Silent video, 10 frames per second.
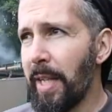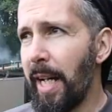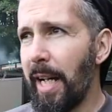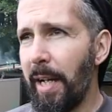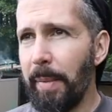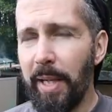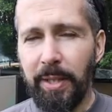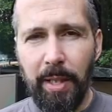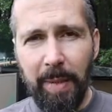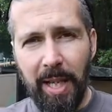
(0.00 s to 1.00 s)

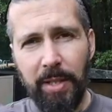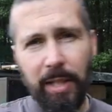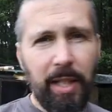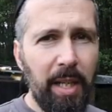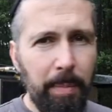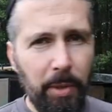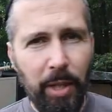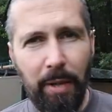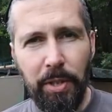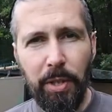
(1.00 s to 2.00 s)
It's going to be his to keep and
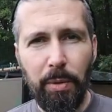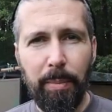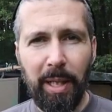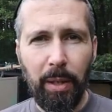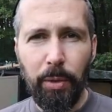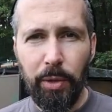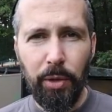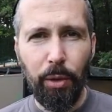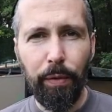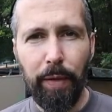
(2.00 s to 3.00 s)
cherish. He's one of my closest
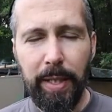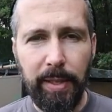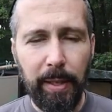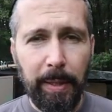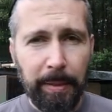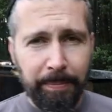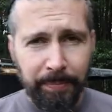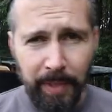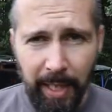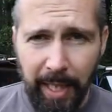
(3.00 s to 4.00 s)
school friends.
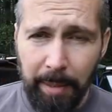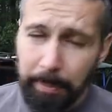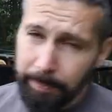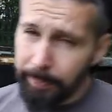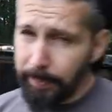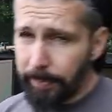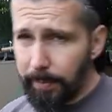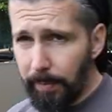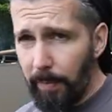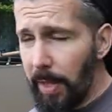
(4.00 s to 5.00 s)

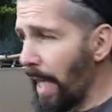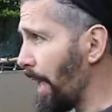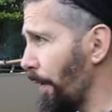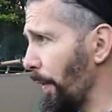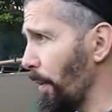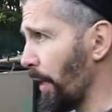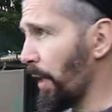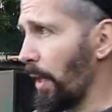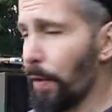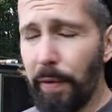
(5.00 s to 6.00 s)
Yeah, and a few other
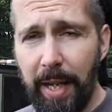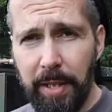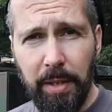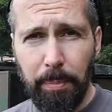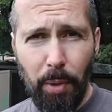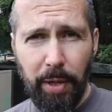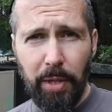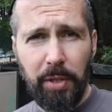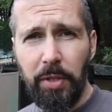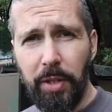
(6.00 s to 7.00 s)
close friends,
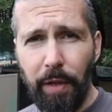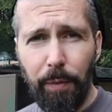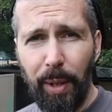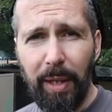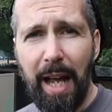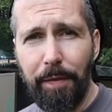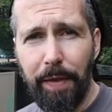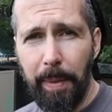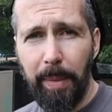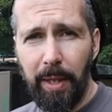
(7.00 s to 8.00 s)
brothers and stuff, will have
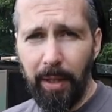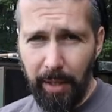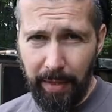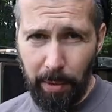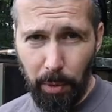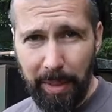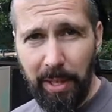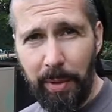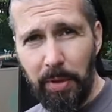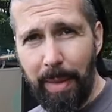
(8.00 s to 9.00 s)
them, and they will be
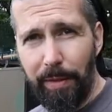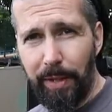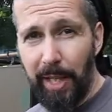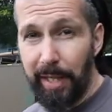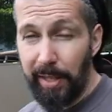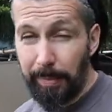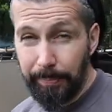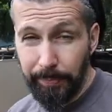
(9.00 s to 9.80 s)
doing some advertising.